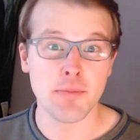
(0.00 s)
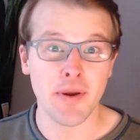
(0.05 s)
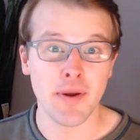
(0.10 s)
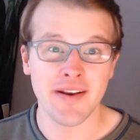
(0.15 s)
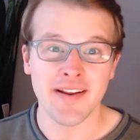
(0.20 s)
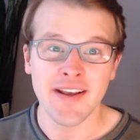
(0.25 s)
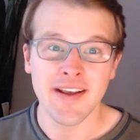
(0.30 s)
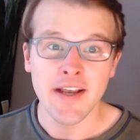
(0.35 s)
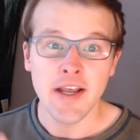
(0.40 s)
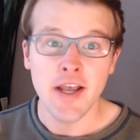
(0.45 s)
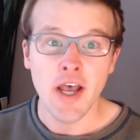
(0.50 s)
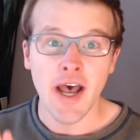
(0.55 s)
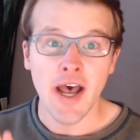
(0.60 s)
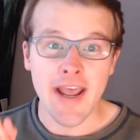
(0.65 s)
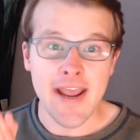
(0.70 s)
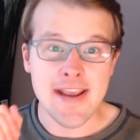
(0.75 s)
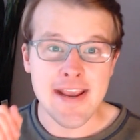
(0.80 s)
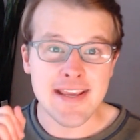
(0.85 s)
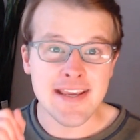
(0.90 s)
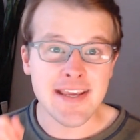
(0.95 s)
But
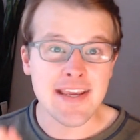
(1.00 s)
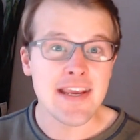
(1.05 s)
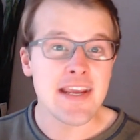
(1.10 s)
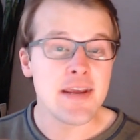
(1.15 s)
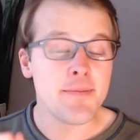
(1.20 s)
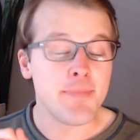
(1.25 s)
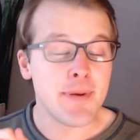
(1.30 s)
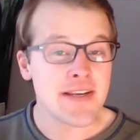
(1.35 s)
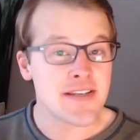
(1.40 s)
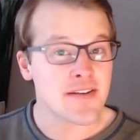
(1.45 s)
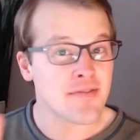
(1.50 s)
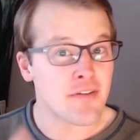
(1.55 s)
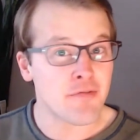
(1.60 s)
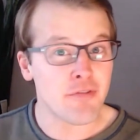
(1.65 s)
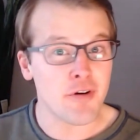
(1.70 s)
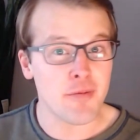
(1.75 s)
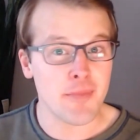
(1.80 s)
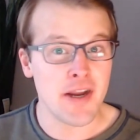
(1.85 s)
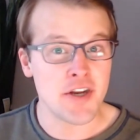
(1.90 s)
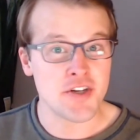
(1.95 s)
a key piece of
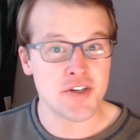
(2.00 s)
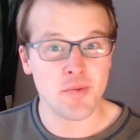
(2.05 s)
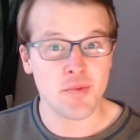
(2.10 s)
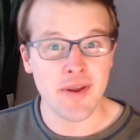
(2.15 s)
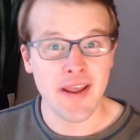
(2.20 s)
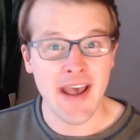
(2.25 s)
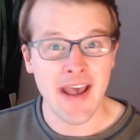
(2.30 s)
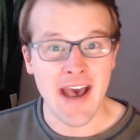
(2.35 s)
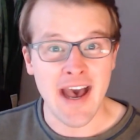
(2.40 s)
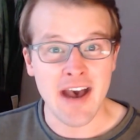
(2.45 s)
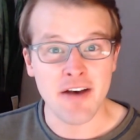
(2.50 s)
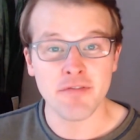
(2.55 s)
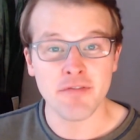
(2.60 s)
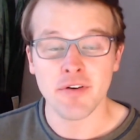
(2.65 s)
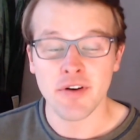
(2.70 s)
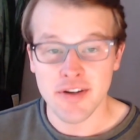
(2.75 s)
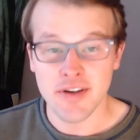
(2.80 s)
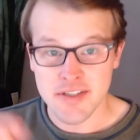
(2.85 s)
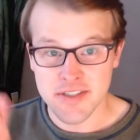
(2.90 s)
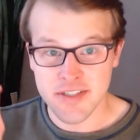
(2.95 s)
information we have
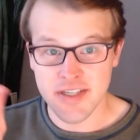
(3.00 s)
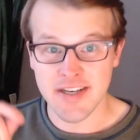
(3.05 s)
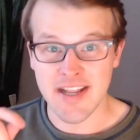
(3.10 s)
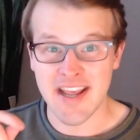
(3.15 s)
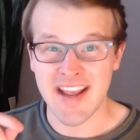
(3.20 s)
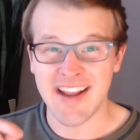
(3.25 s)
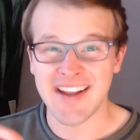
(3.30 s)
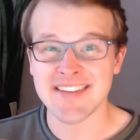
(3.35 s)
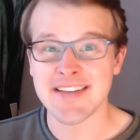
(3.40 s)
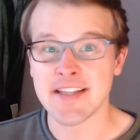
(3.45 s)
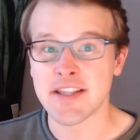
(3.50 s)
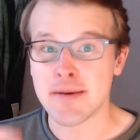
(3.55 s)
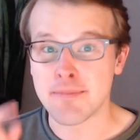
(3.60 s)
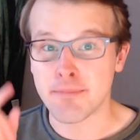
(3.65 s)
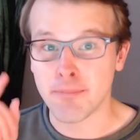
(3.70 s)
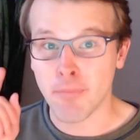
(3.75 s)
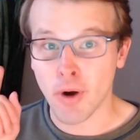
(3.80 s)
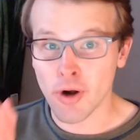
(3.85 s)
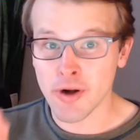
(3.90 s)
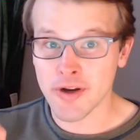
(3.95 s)
today is that the
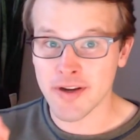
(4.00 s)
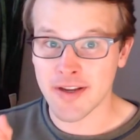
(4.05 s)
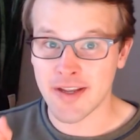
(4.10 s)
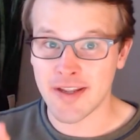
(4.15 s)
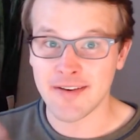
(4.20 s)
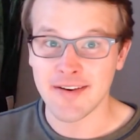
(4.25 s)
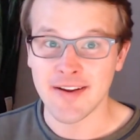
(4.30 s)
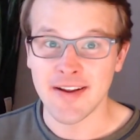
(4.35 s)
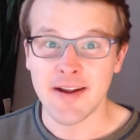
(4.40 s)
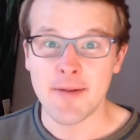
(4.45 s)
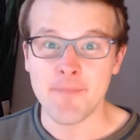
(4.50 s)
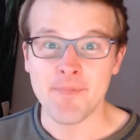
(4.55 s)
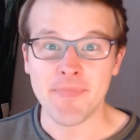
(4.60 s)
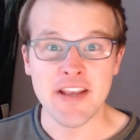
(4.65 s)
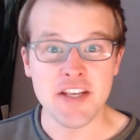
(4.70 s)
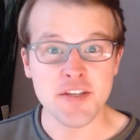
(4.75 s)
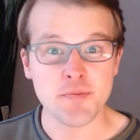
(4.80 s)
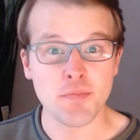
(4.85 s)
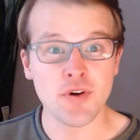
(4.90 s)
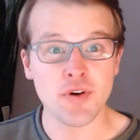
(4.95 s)
market
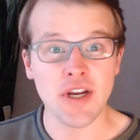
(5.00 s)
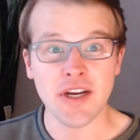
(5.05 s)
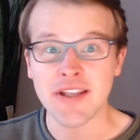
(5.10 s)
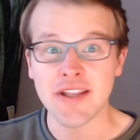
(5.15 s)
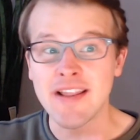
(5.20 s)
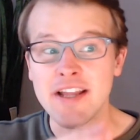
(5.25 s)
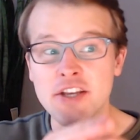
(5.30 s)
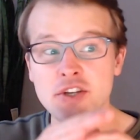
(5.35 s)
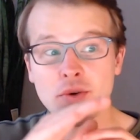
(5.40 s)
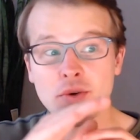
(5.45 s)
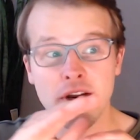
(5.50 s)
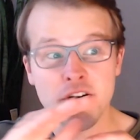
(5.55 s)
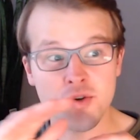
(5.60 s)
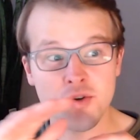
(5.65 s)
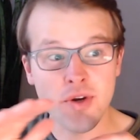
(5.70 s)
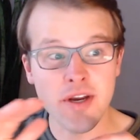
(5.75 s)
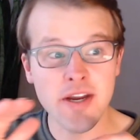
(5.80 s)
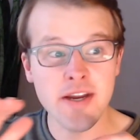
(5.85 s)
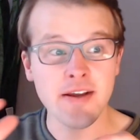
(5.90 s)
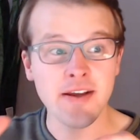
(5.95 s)
is predicting that
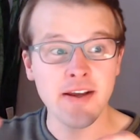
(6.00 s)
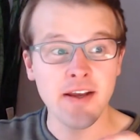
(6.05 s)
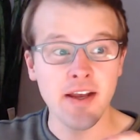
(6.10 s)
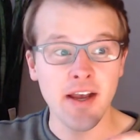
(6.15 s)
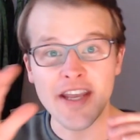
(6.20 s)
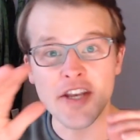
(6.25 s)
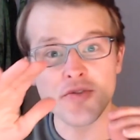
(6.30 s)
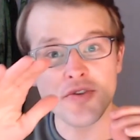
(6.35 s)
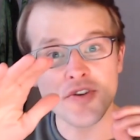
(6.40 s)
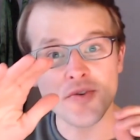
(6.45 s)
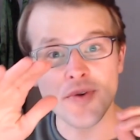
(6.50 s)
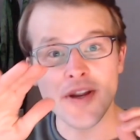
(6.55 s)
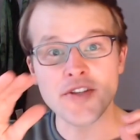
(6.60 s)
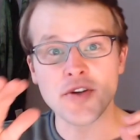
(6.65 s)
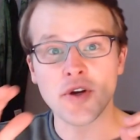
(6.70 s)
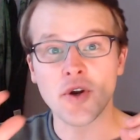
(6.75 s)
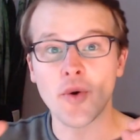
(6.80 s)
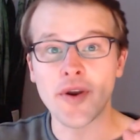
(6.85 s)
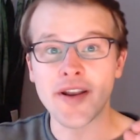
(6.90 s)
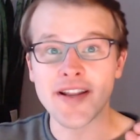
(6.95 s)
Treasury interest rates
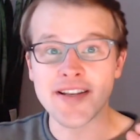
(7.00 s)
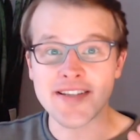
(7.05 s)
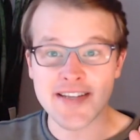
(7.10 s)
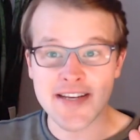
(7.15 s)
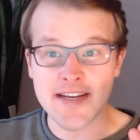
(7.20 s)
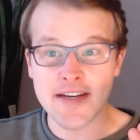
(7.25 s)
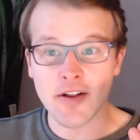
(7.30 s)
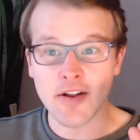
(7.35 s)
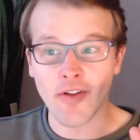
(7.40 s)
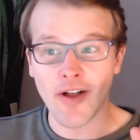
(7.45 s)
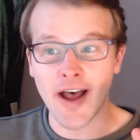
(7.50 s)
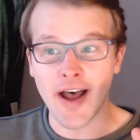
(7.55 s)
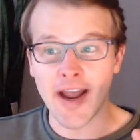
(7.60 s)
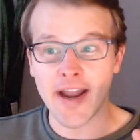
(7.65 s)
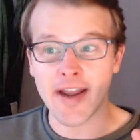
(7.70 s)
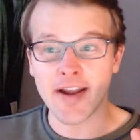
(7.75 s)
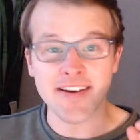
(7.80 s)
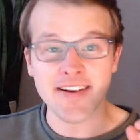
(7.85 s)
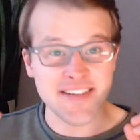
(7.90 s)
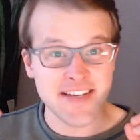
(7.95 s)
are going
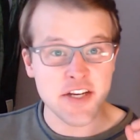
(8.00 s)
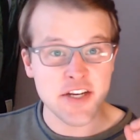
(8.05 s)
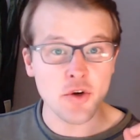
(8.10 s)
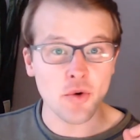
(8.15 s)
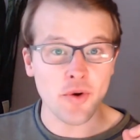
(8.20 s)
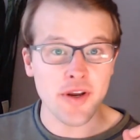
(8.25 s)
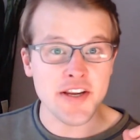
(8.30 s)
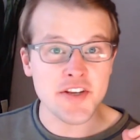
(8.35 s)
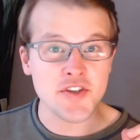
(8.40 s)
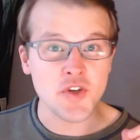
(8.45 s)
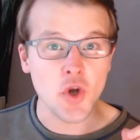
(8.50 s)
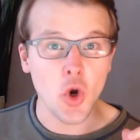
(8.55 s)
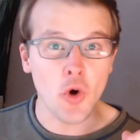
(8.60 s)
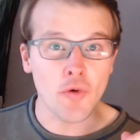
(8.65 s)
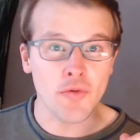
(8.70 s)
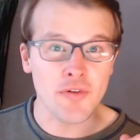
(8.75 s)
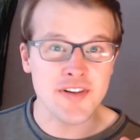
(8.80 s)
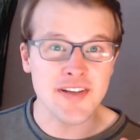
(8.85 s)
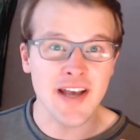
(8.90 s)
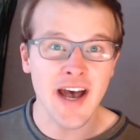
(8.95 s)
to decrease
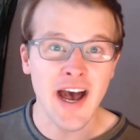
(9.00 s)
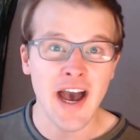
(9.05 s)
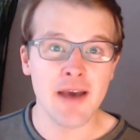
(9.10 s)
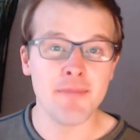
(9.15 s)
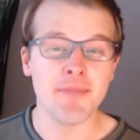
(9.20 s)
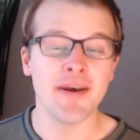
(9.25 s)
over time.